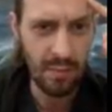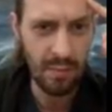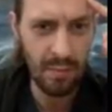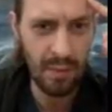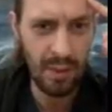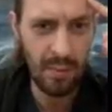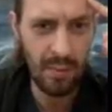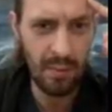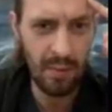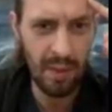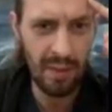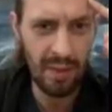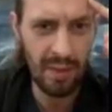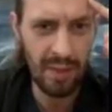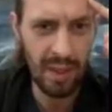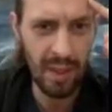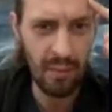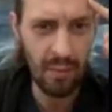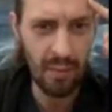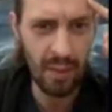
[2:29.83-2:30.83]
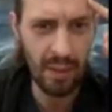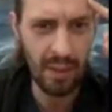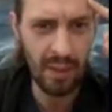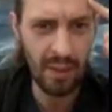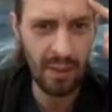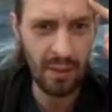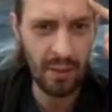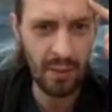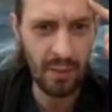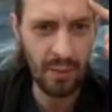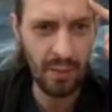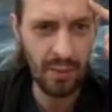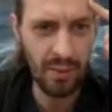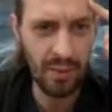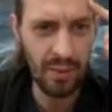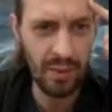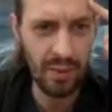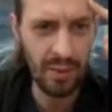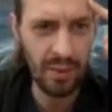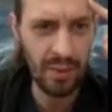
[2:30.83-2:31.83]
Maybe right now what I could do
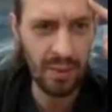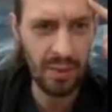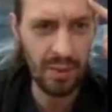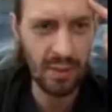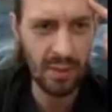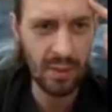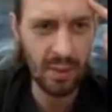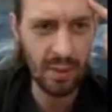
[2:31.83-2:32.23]
is just